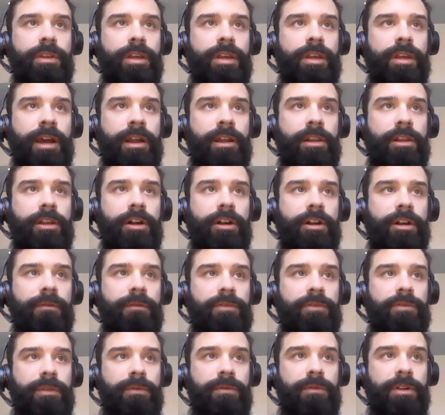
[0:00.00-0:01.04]
catalog
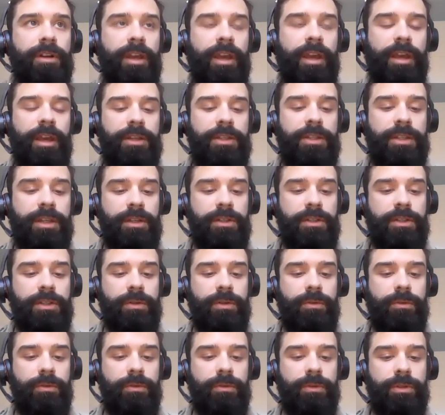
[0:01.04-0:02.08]
of different hex head
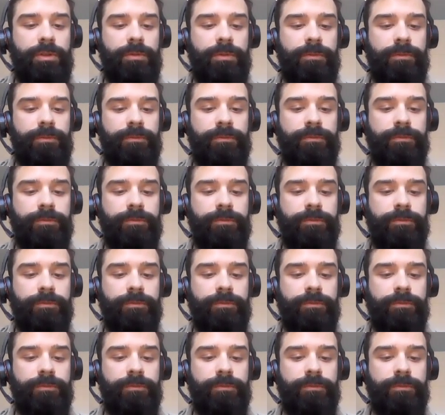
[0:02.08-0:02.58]
screws.